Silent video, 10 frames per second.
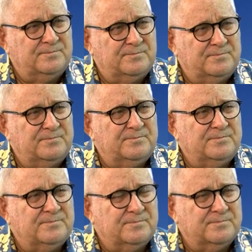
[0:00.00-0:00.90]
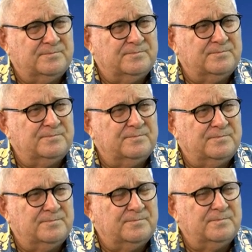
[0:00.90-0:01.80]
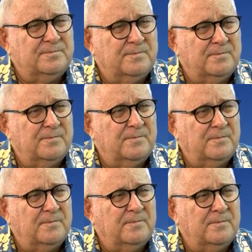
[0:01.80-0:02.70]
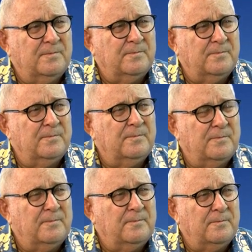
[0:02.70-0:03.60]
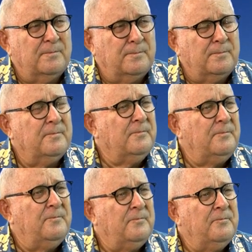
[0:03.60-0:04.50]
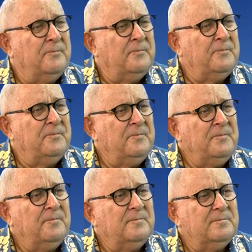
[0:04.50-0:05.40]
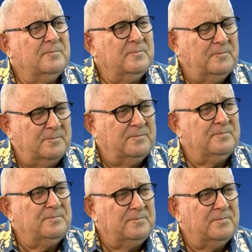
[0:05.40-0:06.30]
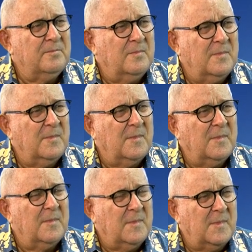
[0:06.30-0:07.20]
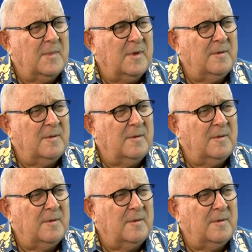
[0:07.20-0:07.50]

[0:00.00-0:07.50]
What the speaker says: (silent)